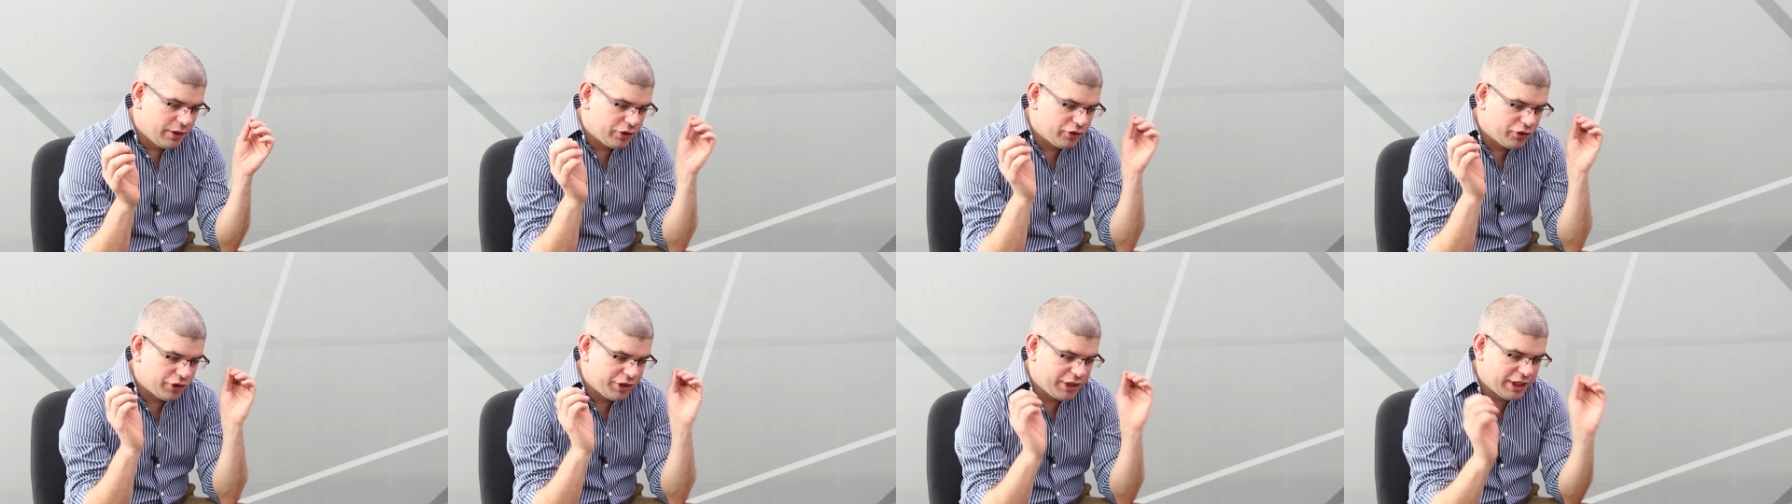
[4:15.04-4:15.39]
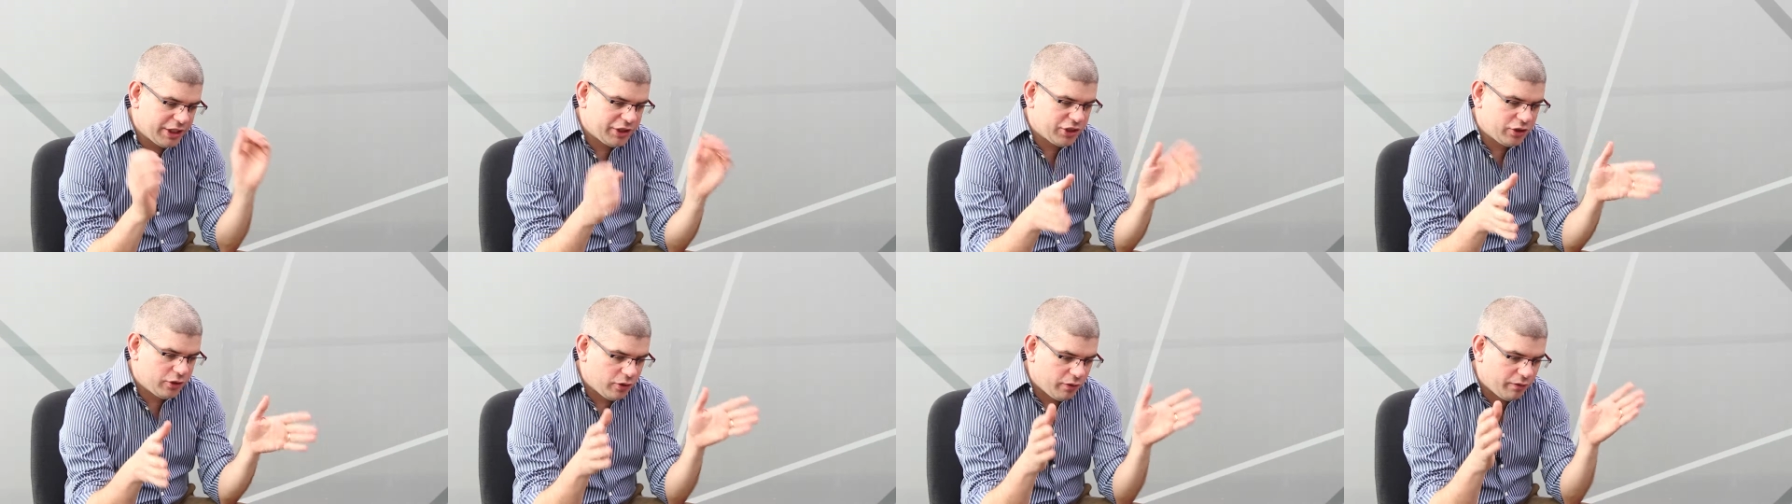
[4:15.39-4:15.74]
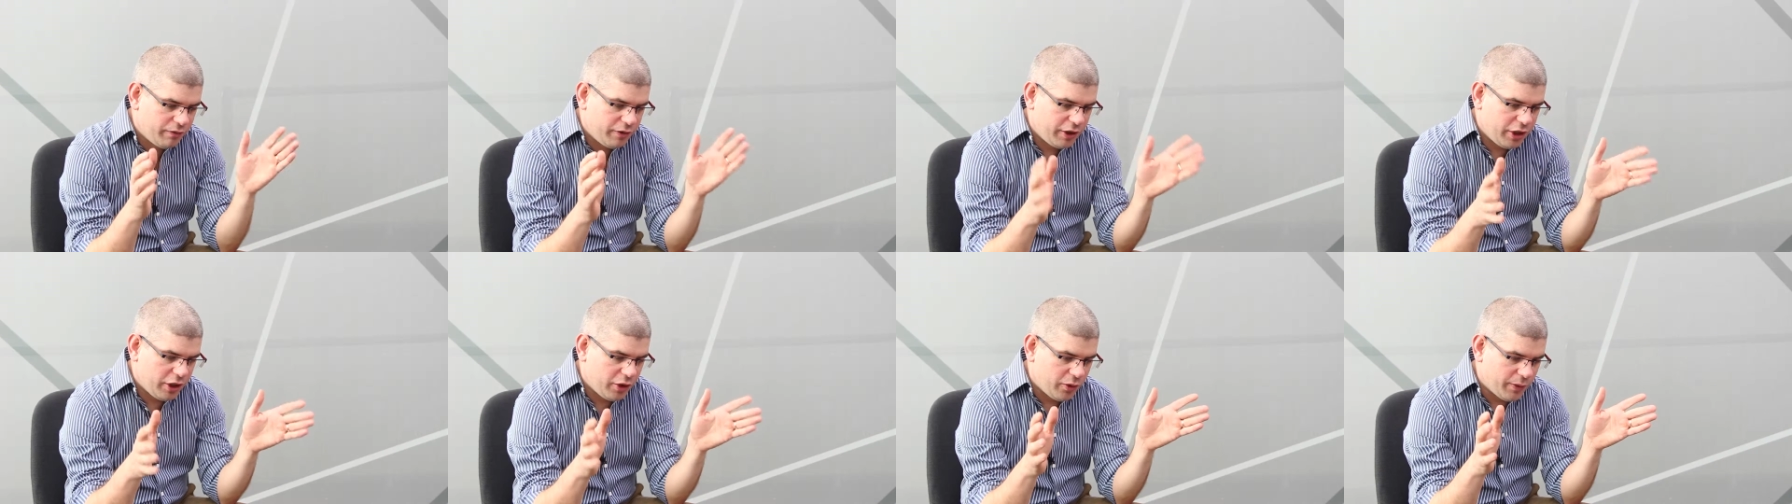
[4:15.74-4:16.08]
traditional
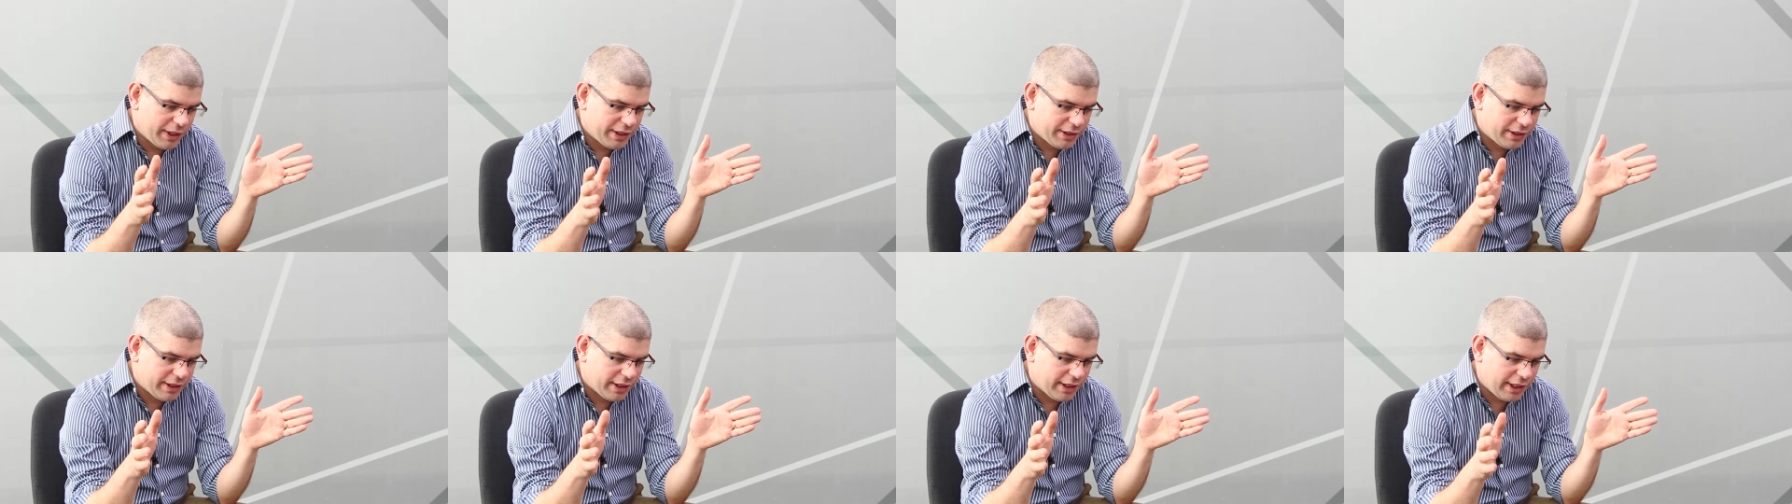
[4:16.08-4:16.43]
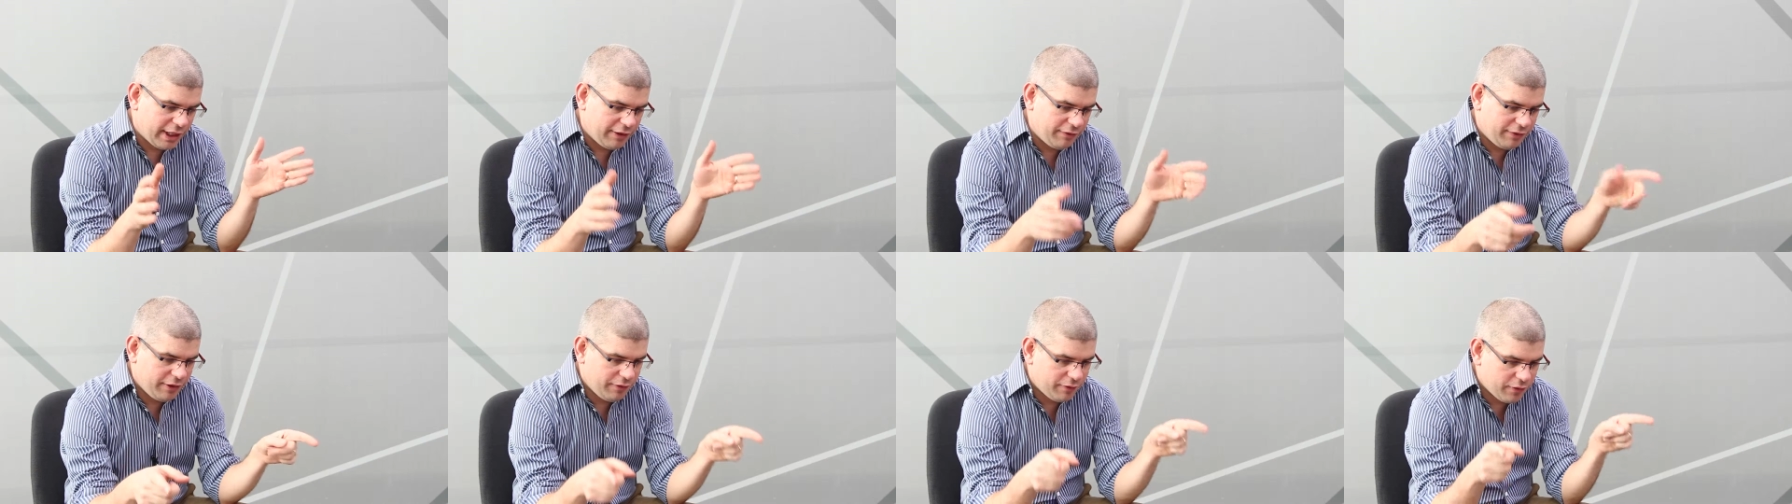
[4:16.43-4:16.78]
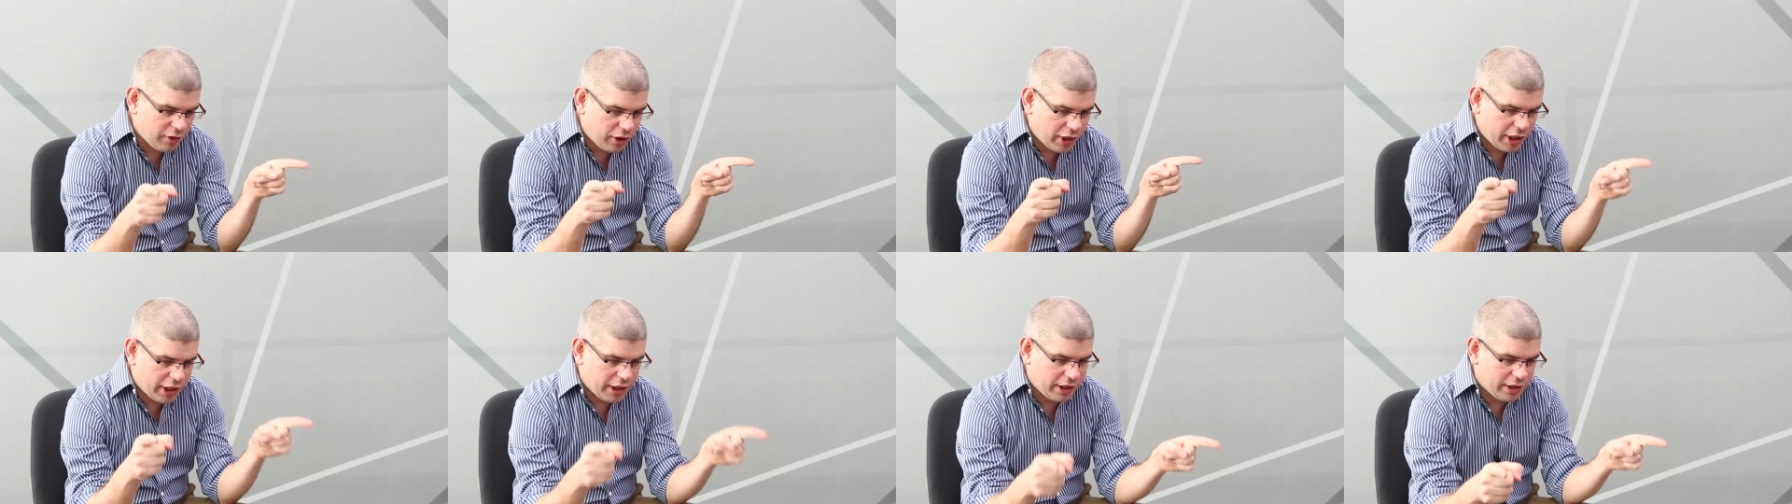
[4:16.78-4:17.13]
view is that if you've
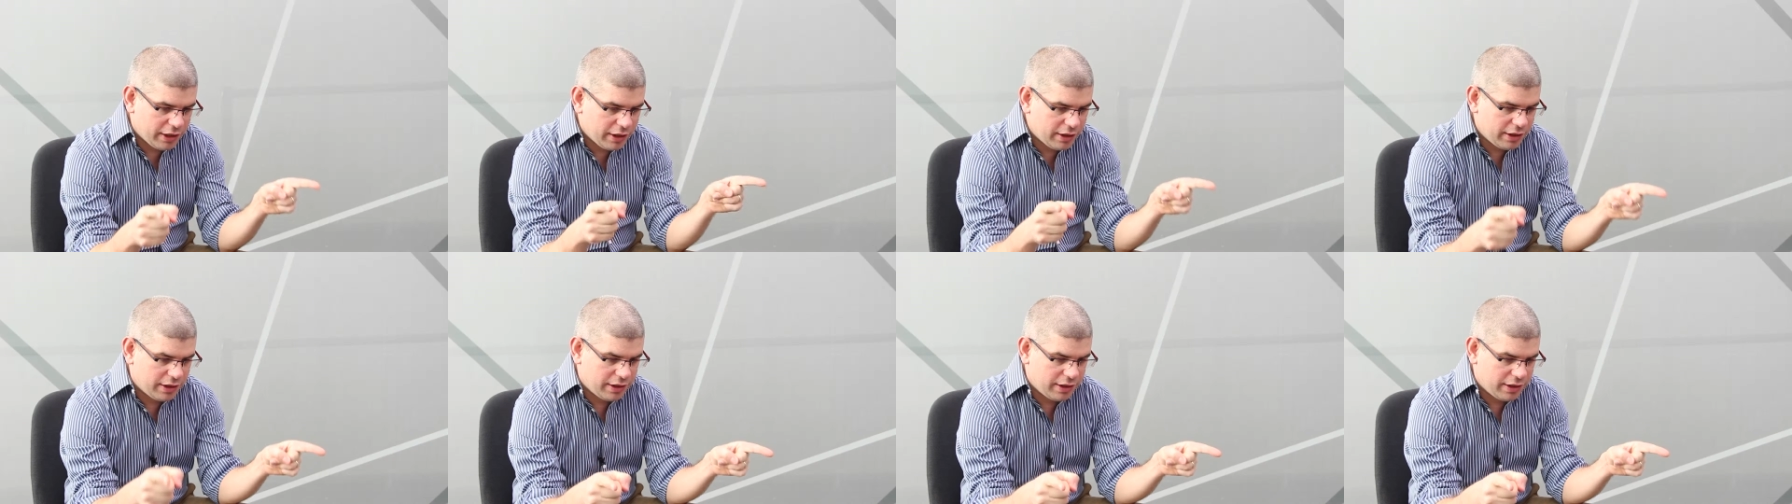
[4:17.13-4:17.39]
got